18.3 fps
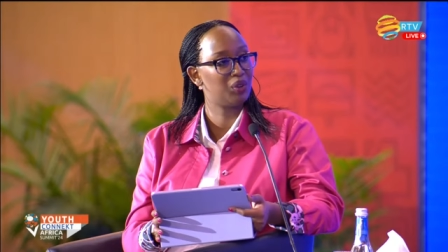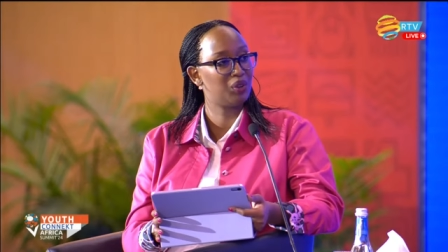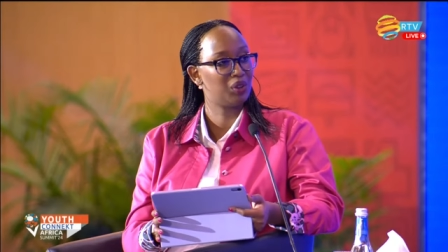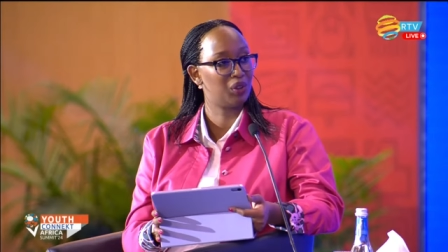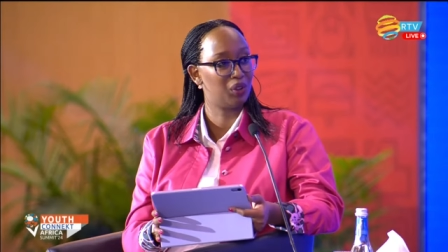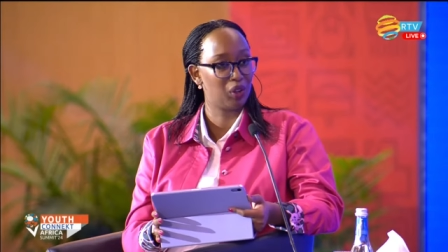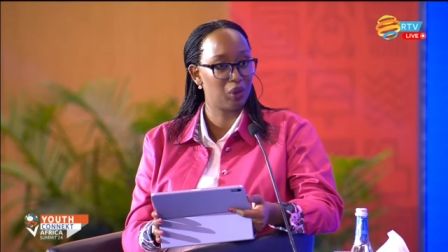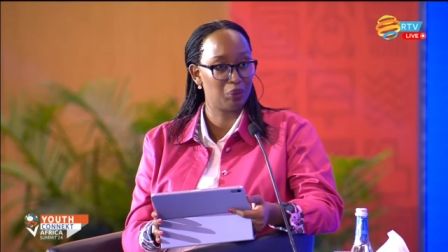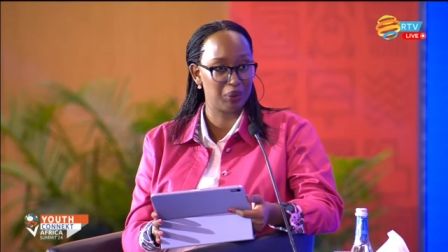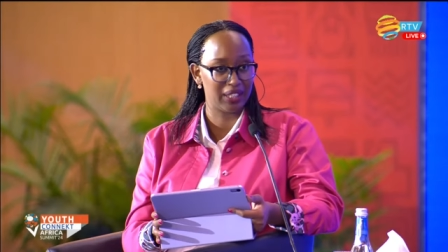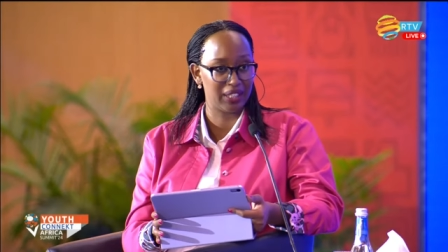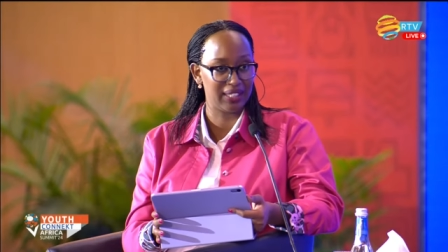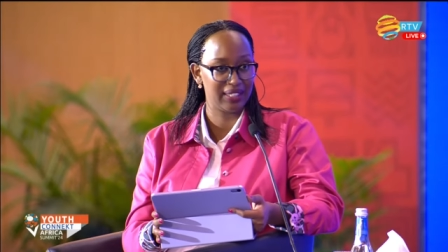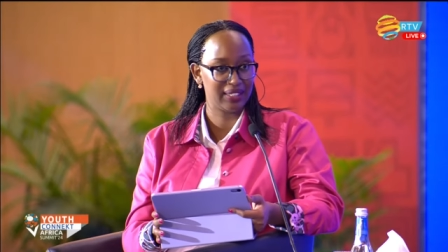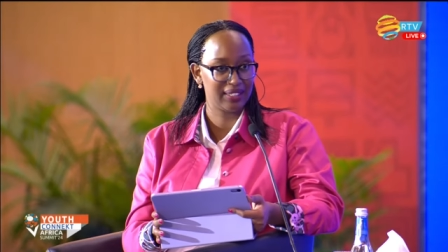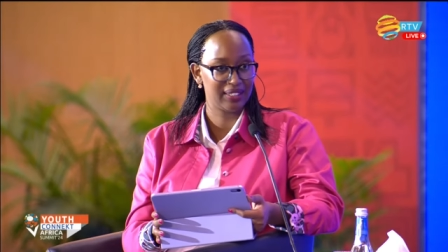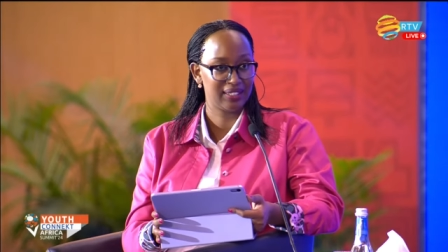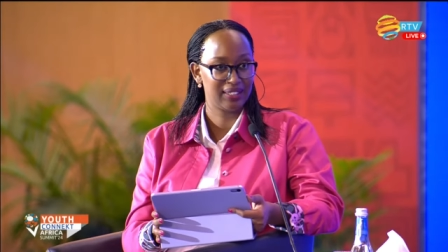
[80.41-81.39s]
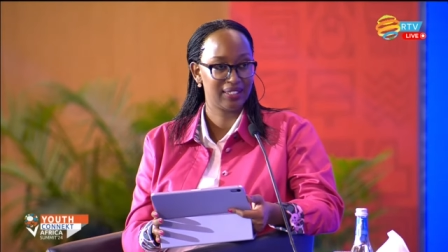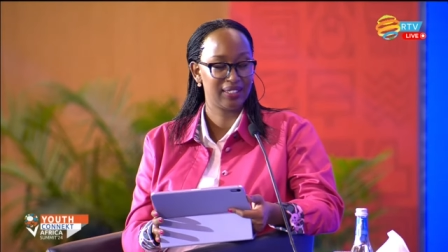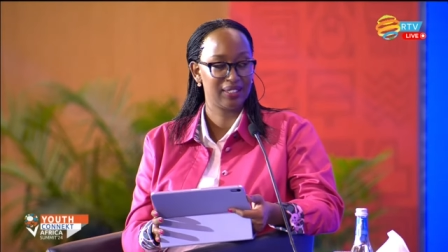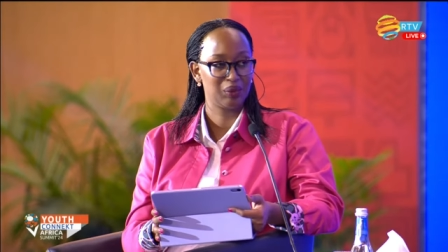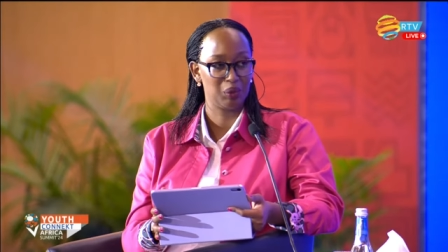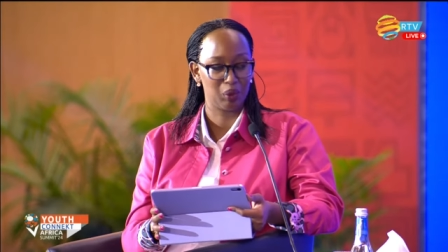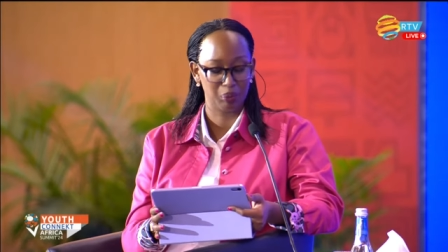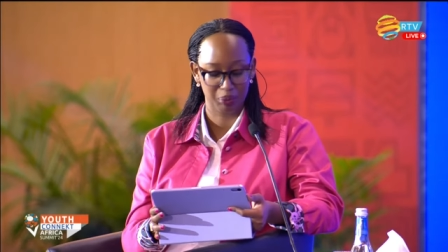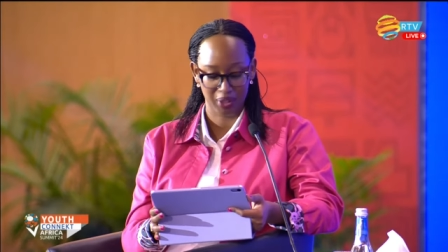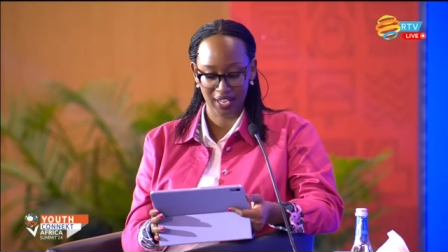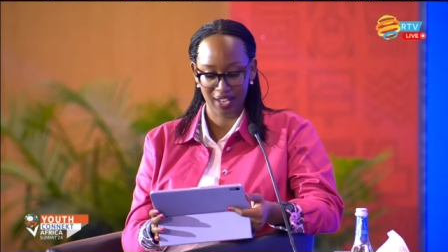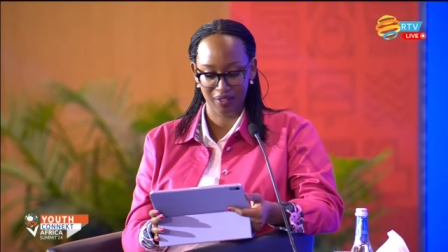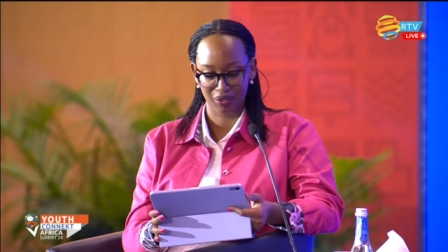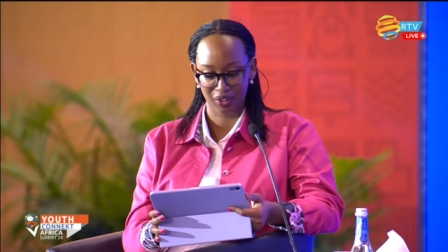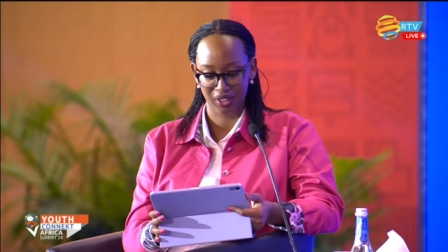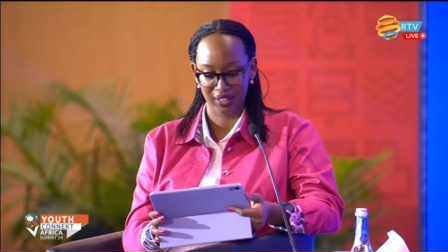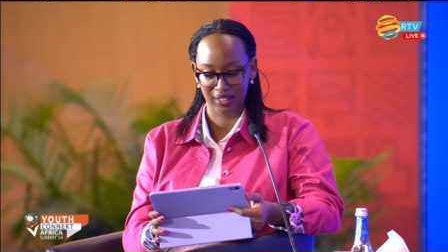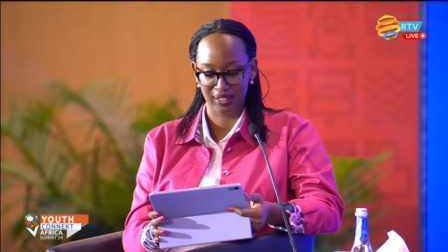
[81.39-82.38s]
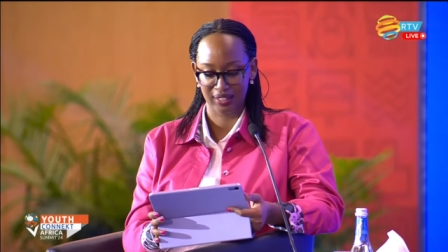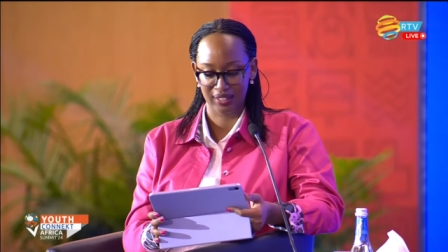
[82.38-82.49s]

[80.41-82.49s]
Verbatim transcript: globally will be African